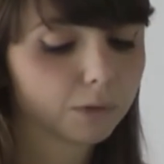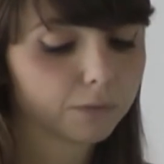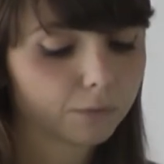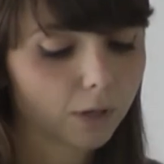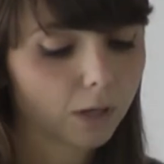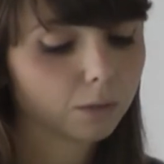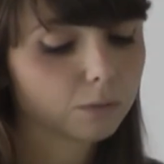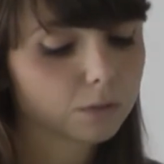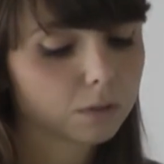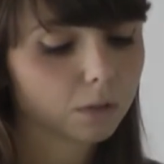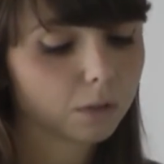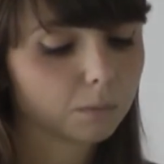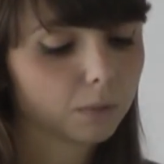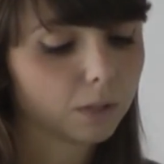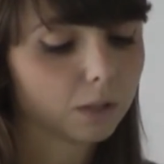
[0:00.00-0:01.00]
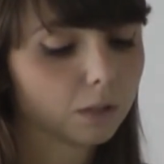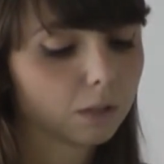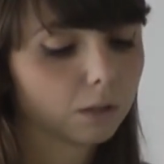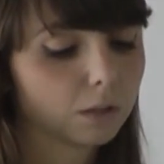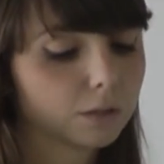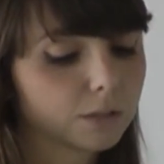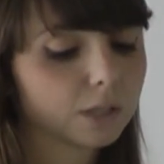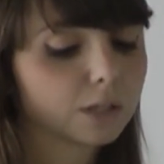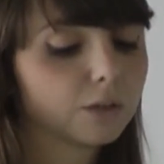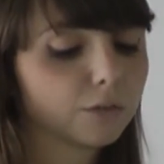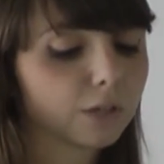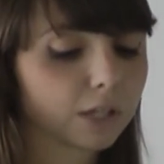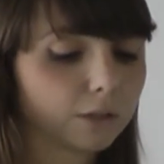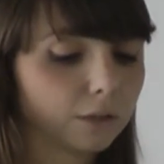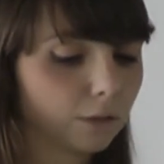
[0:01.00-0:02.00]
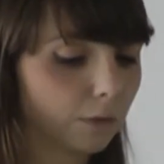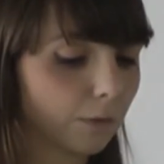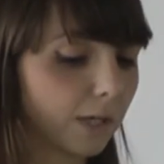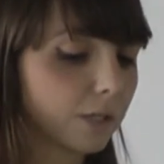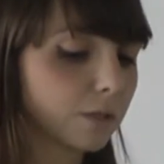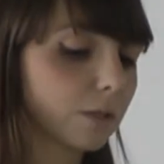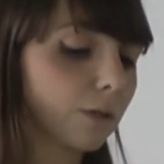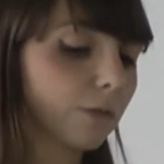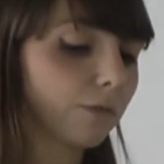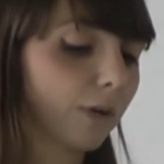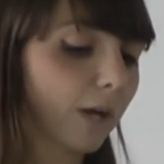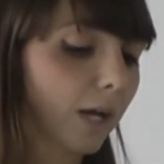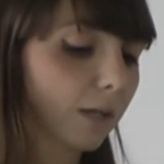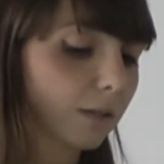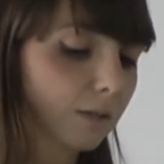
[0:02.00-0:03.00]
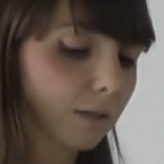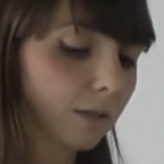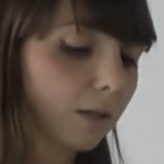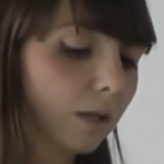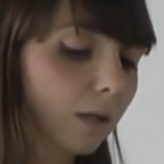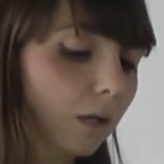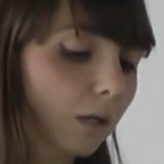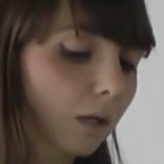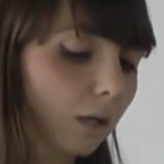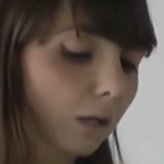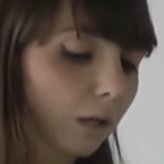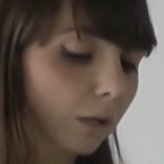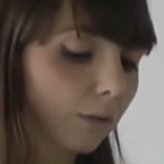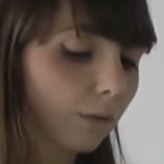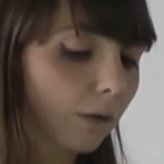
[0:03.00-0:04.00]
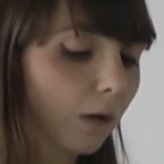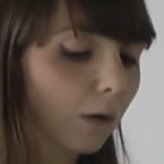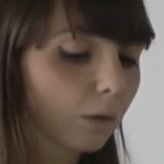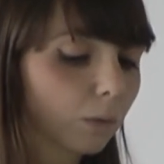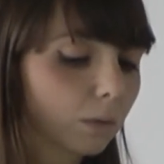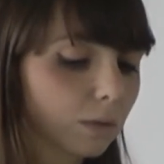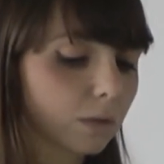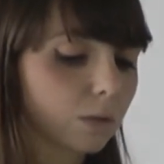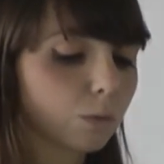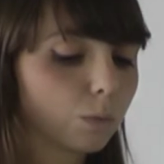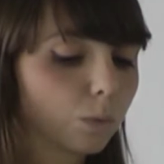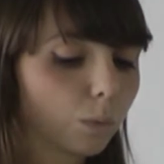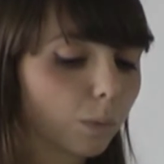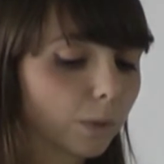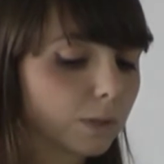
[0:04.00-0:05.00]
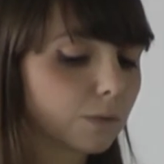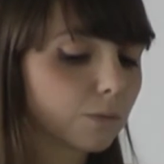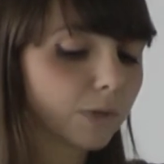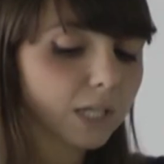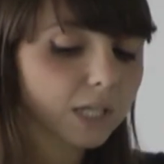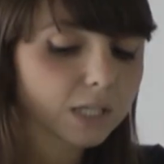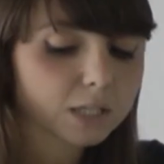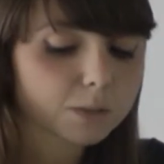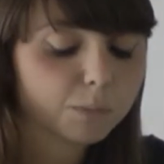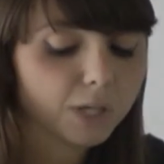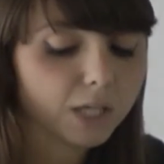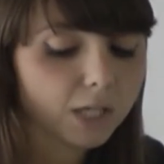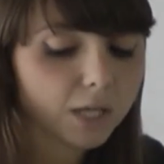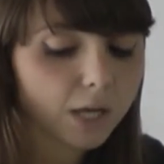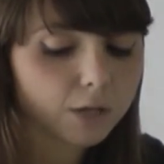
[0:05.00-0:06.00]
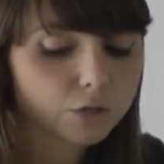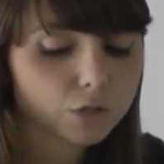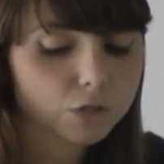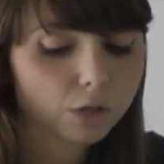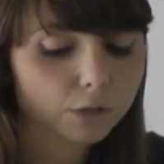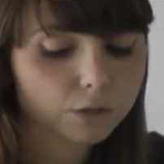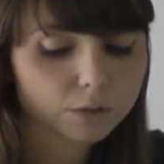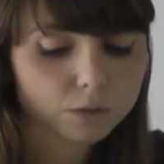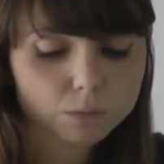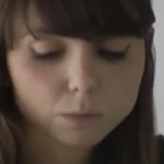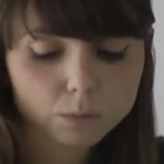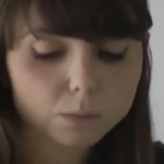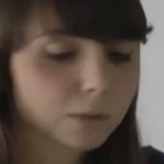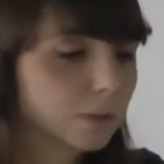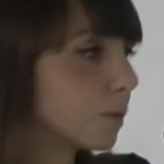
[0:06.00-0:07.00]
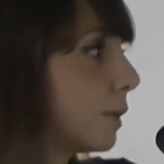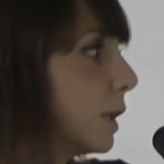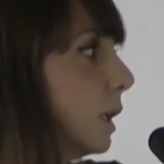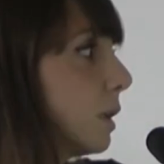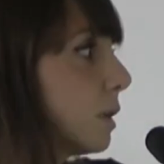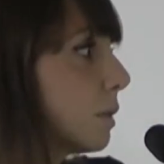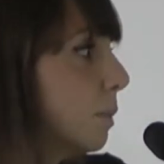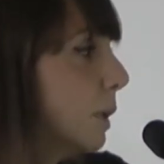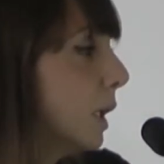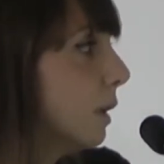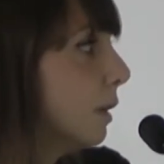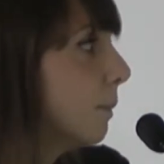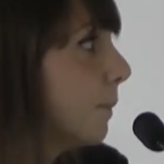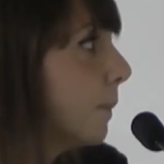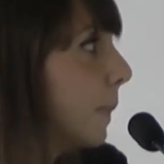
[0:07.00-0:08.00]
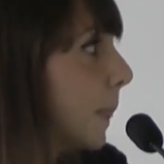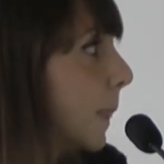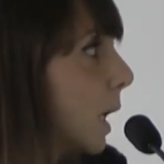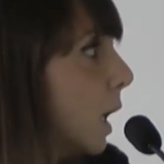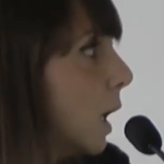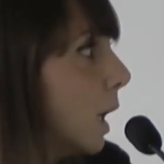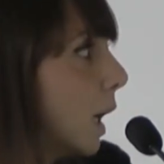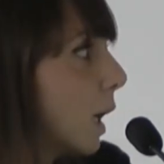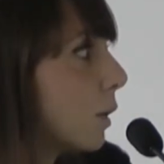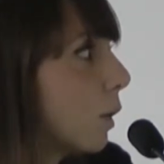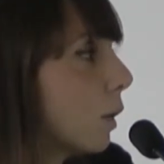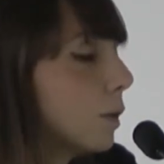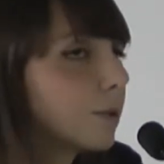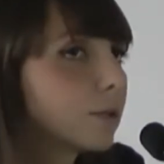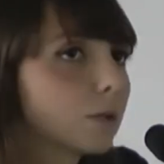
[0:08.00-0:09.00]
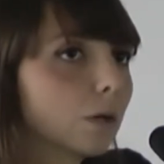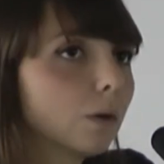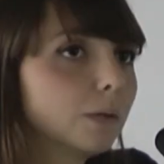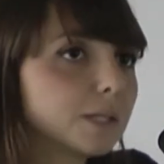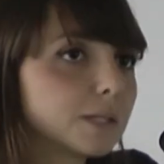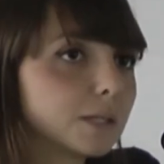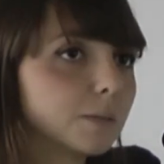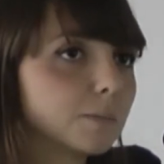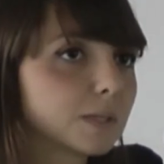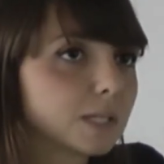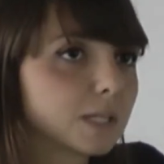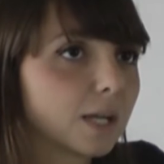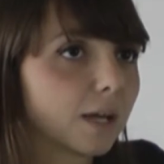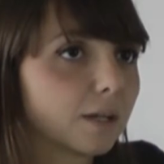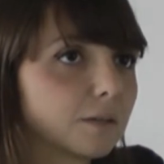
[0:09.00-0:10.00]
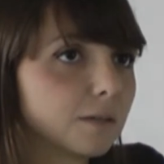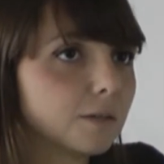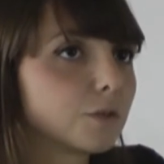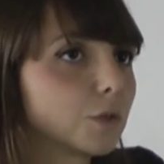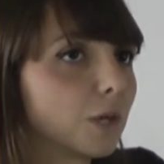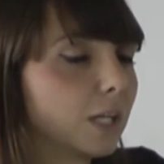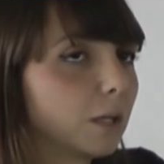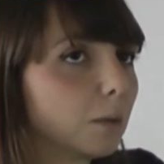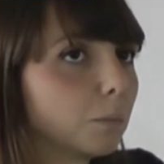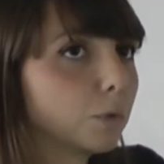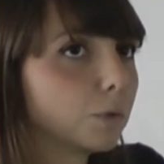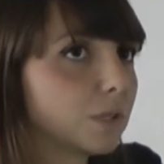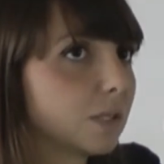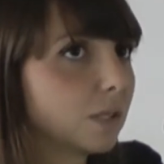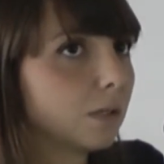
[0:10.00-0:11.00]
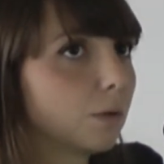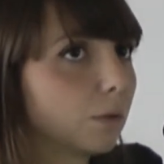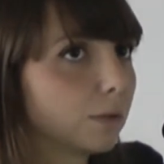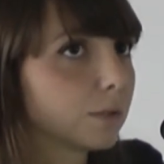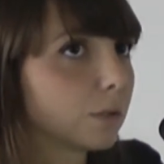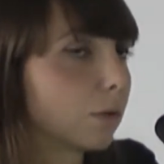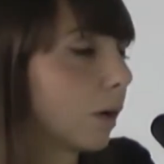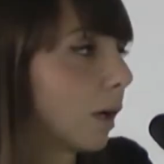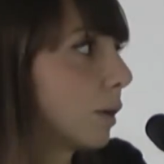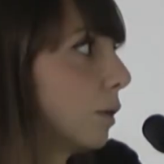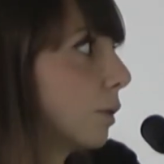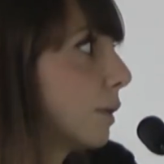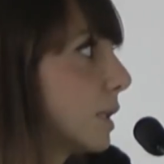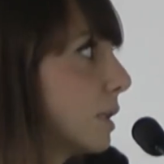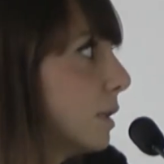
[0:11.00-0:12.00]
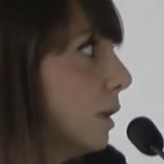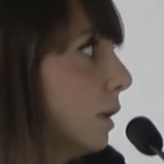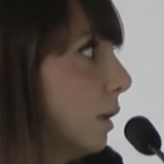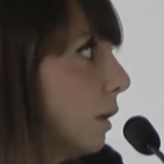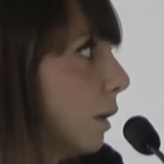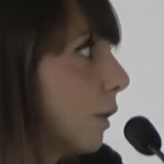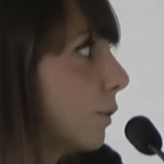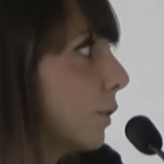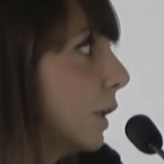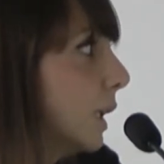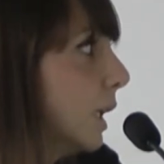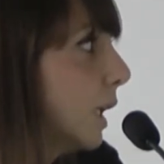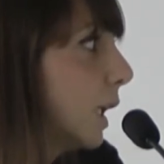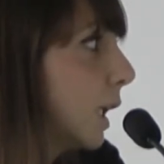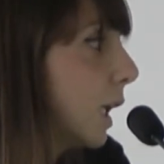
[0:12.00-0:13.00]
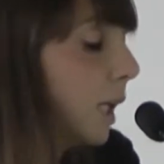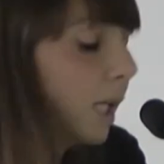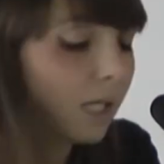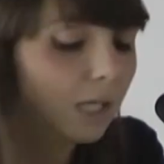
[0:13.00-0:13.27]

we found some significant interaction effects in long pseudo-words reading speed and short pseudo-words reading speed. And also, it seems that the training boosted also accuracy of reading,